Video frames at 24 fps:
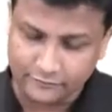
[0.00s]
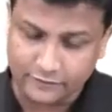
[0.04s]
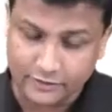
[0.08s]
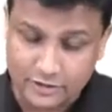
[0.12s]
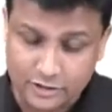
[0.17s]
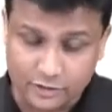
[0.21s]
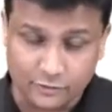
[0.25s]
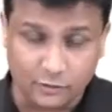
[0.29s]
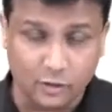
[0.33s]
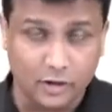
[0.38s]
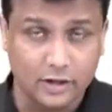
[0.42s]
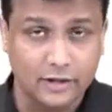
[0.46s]

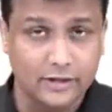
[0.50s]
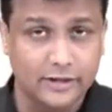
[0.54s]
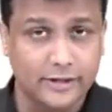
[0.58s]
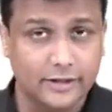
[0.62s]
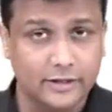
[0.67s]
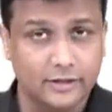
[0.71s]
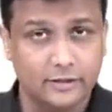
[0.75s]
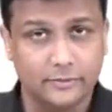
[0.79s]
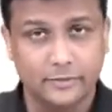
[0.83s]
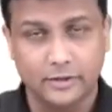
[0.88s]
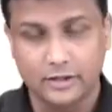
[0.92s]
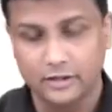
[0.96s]
First of all in the
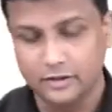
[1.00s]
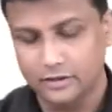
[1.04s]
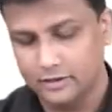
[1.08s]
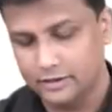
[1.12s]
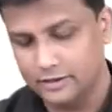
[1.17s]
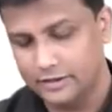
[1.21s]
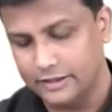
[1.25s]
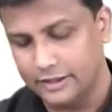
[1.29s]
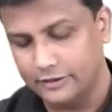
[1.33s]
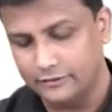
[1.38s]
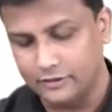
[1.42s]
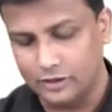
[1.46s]
diagram here,
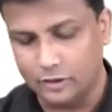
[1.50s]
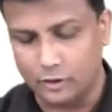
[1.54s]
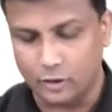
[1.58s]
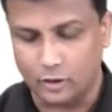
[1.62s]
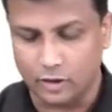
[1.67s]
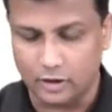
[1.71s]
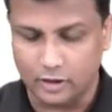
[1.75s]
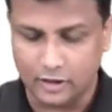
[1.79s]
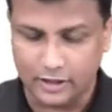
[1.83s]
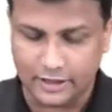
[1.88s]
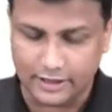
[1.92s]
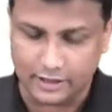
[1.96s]
then we'll
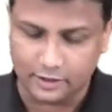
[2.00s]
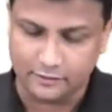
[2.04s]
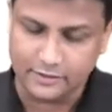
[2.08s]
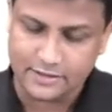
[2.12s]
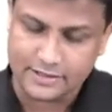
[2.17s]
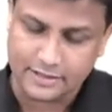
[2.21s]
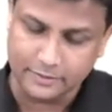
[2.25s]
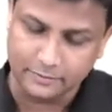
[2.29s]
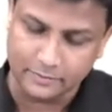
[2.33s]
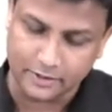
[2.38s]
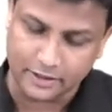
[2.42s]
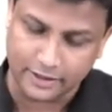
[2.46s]
draw like our
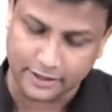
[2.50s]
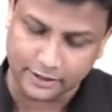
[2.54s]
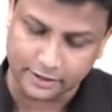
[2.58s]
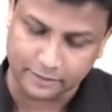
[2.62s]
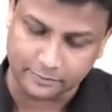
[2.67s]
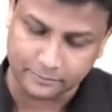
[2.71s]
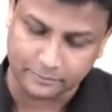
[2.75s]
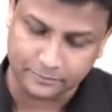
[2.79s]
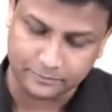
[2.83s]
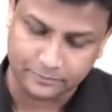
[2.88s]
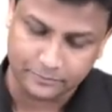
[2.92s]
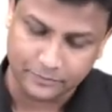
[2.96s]
simple
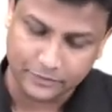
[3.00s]
diagram.